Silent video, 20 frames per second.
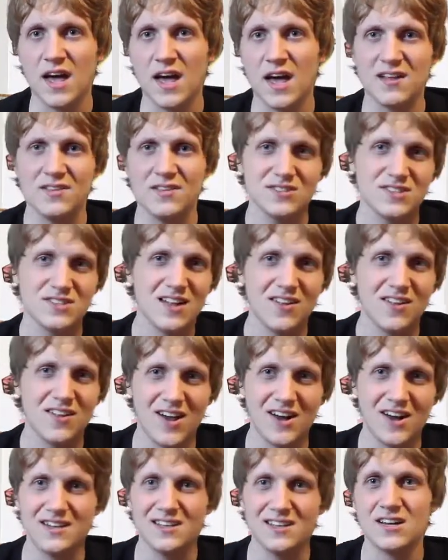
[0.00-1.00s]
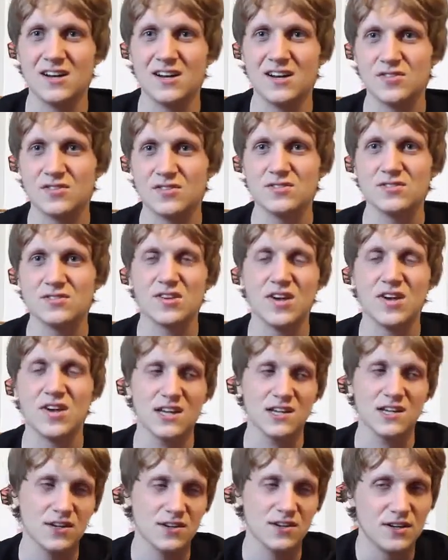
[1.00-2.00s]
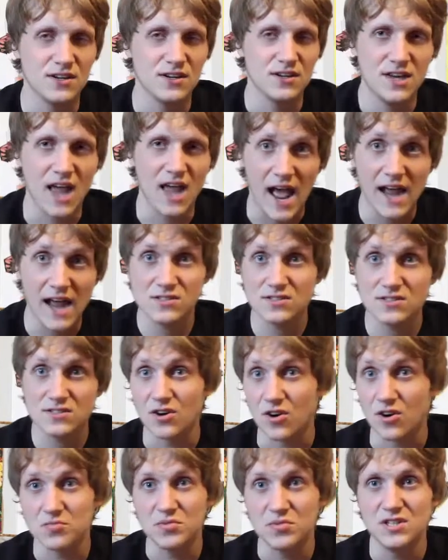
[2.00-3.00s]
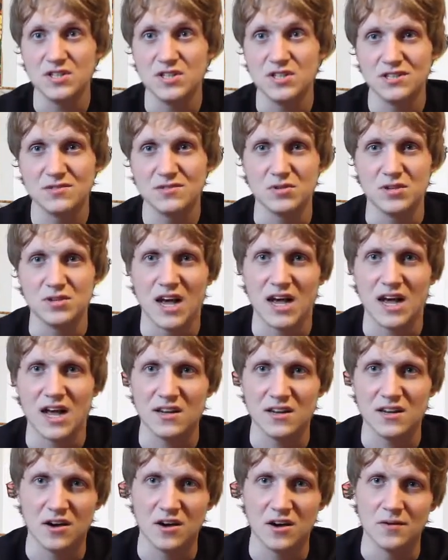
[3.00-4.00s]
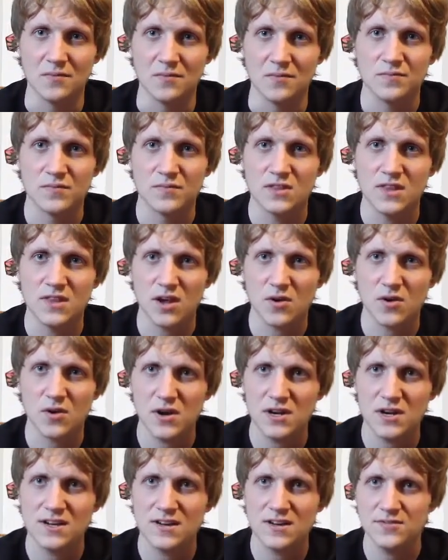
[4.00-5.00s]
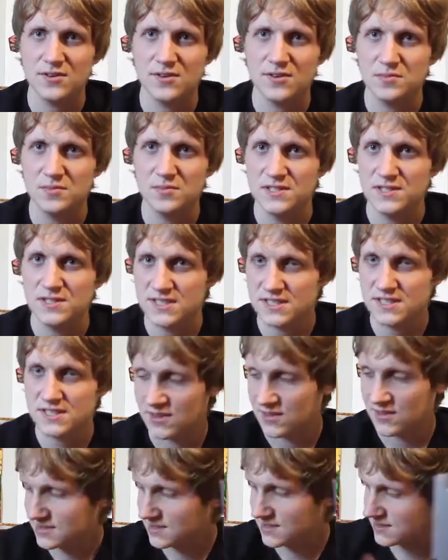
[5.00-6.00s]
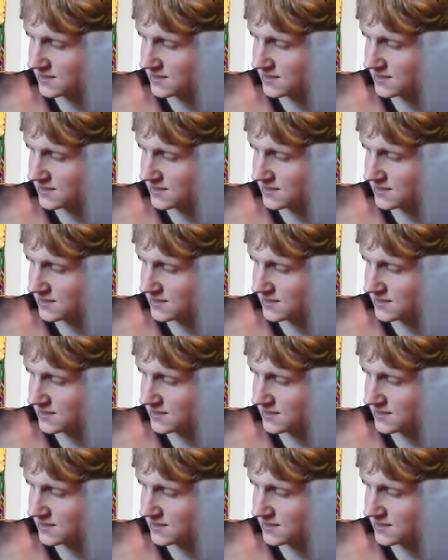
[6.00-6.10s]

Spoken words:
There's not a lot of, you know, there's a lot of good action RPGs, but not quite enough RPGs on the system,